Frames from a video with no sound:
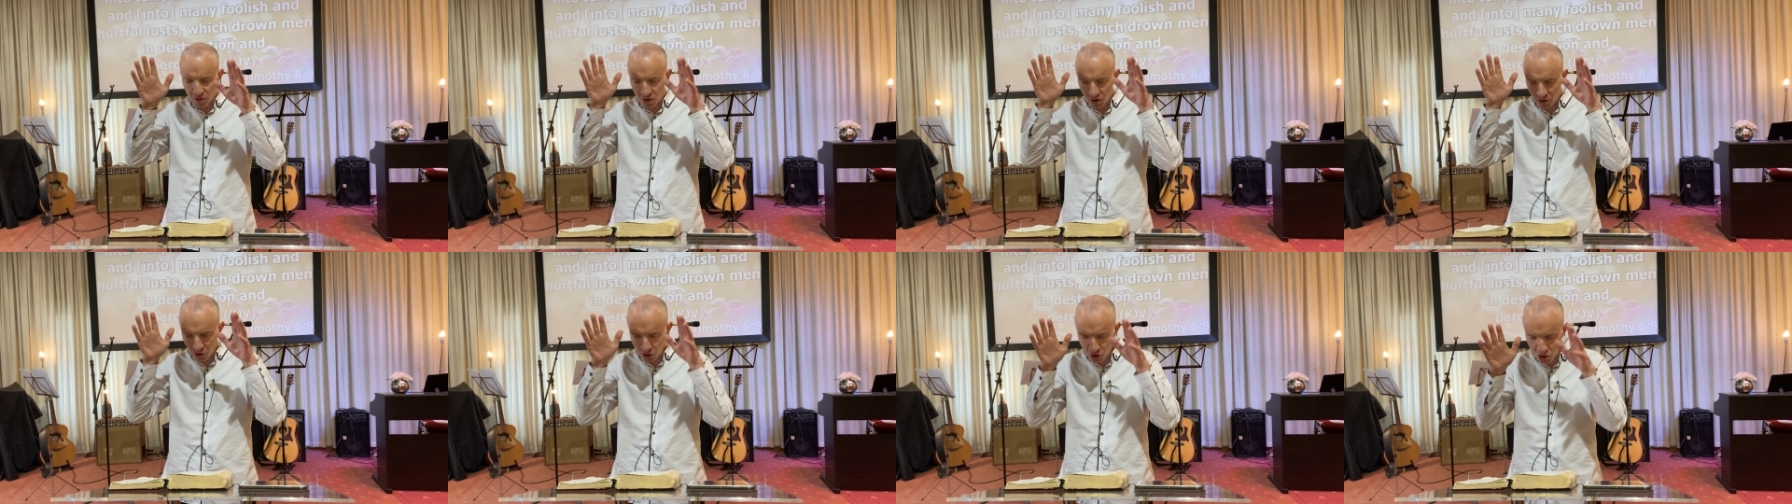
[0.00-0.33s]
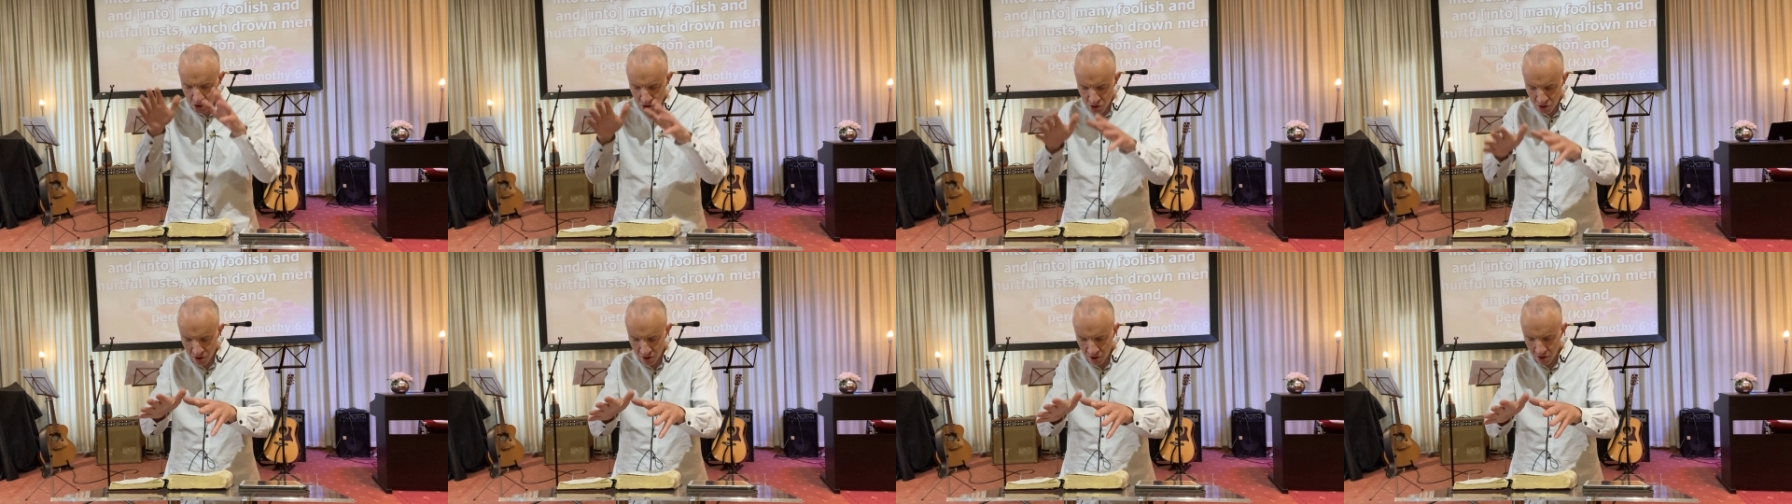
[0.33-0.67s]

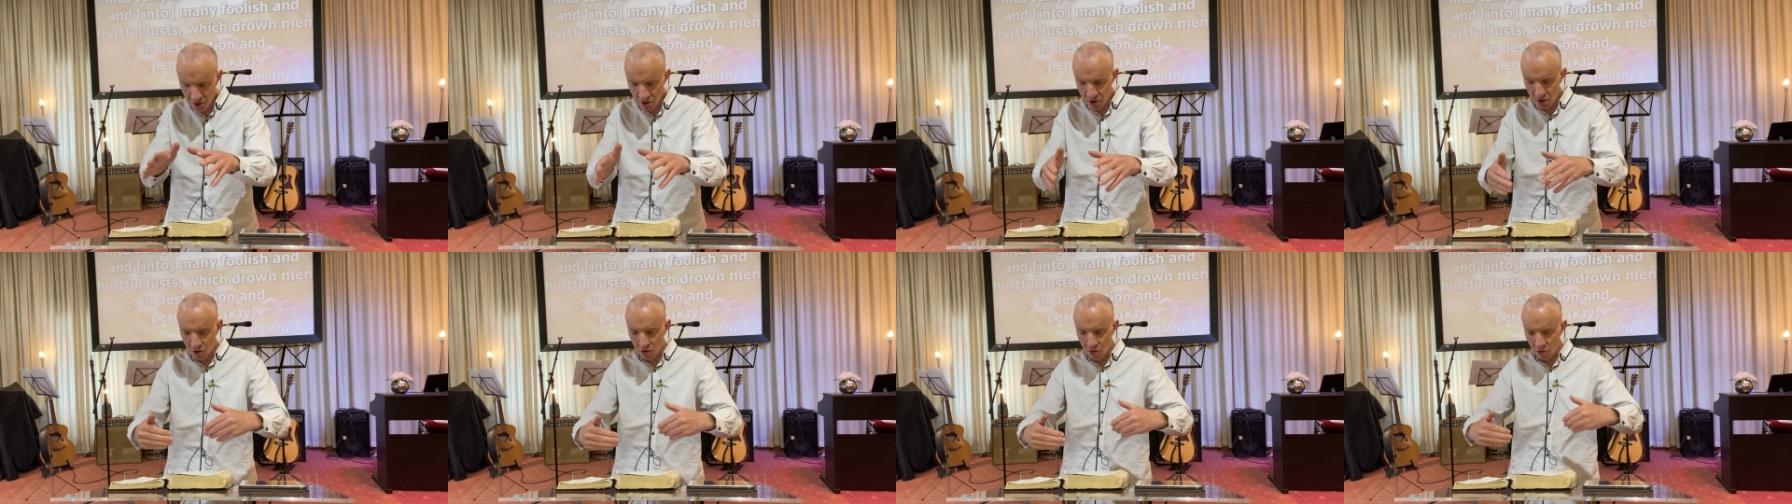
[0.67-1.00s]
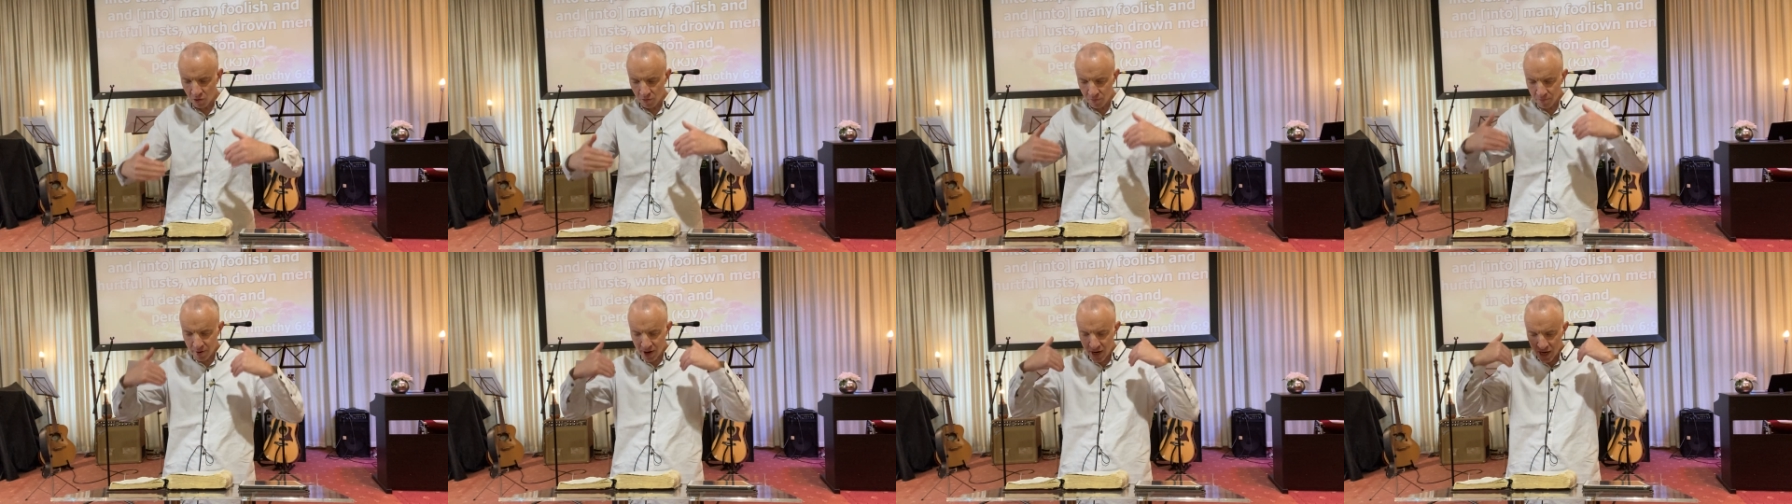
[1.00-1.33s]
lust,
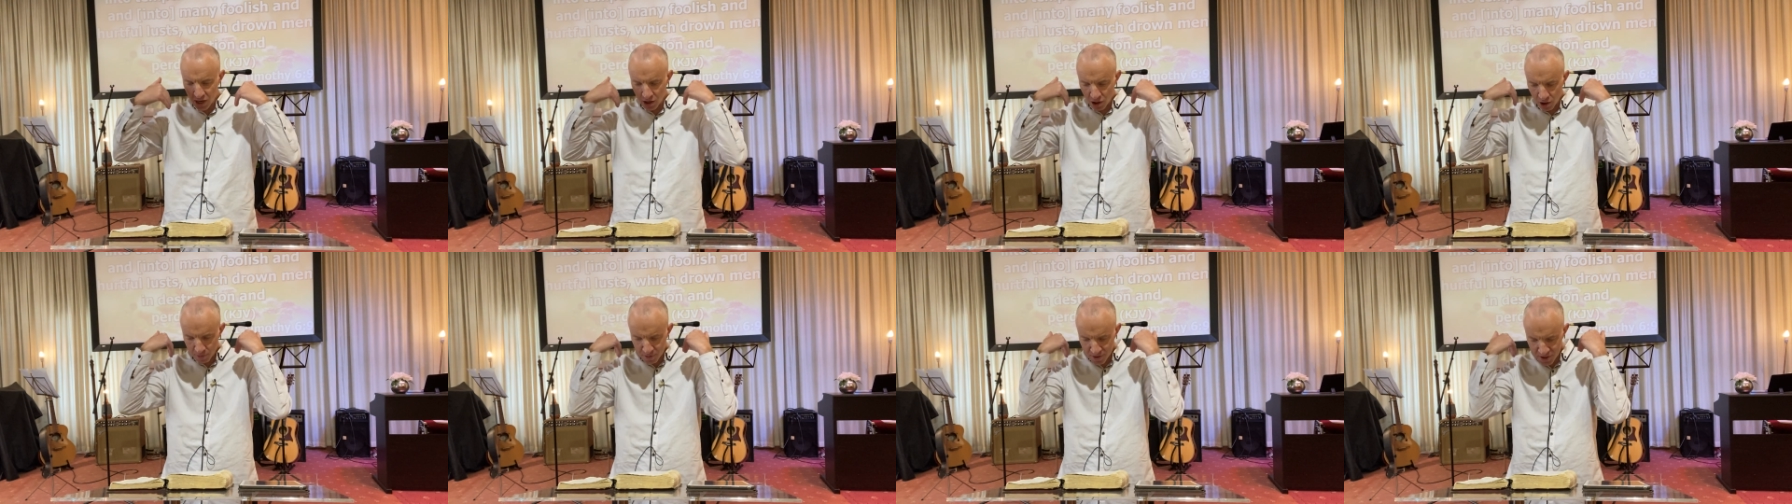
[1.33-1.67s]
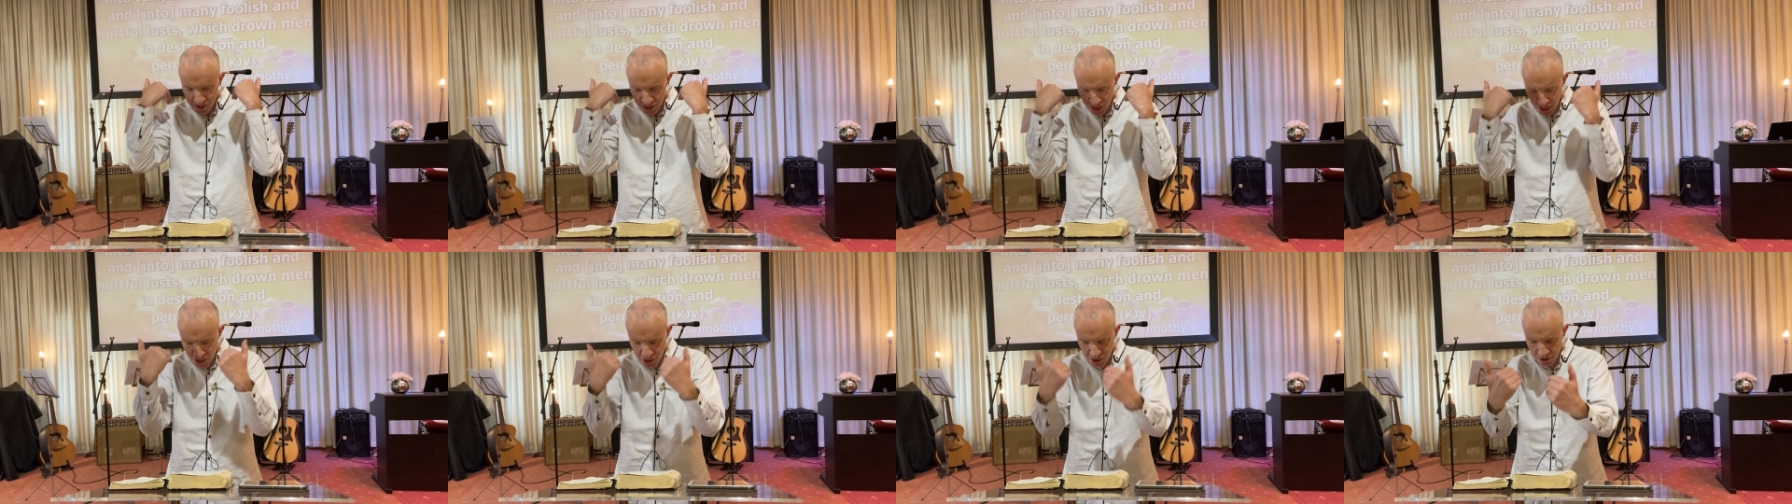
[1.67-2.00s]
owned by your
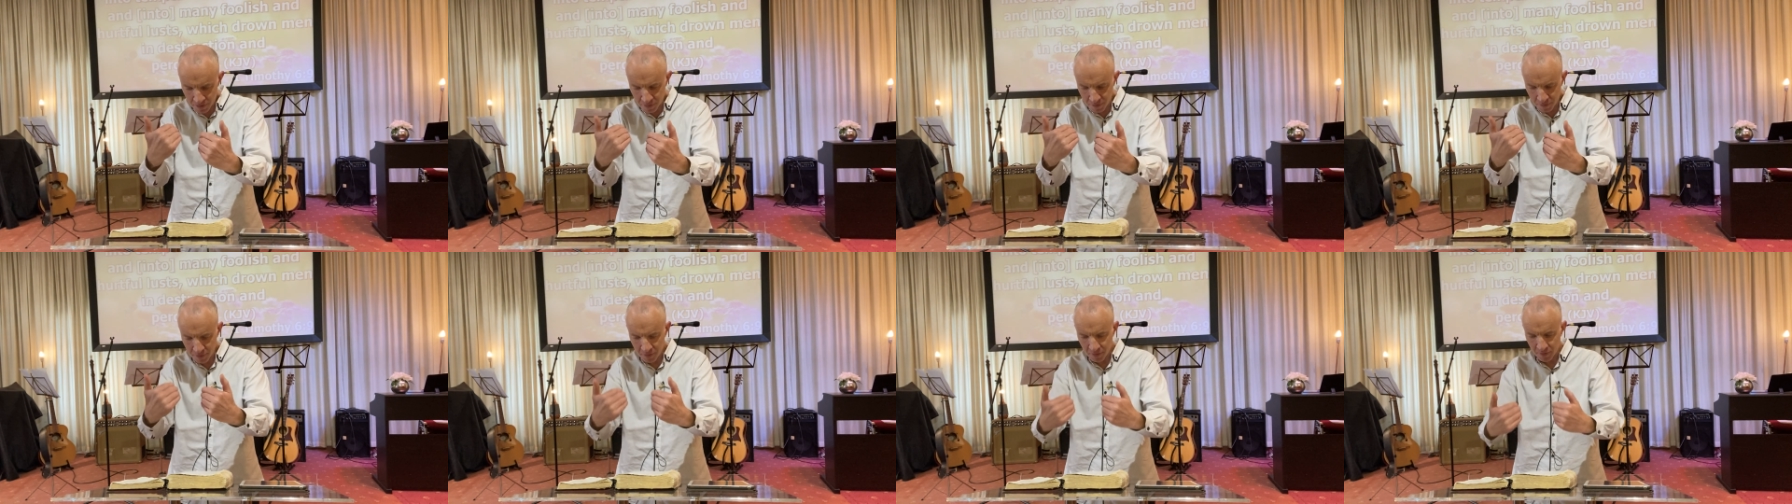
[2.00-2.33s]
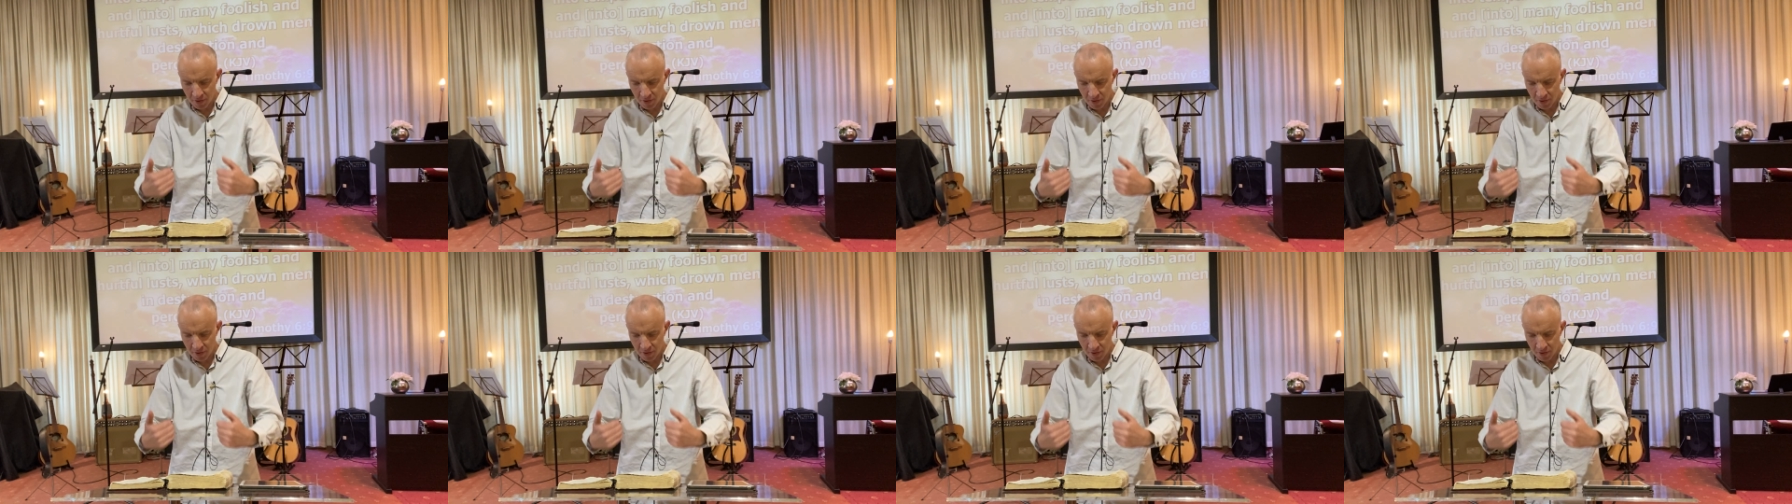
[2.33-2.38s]
obsession.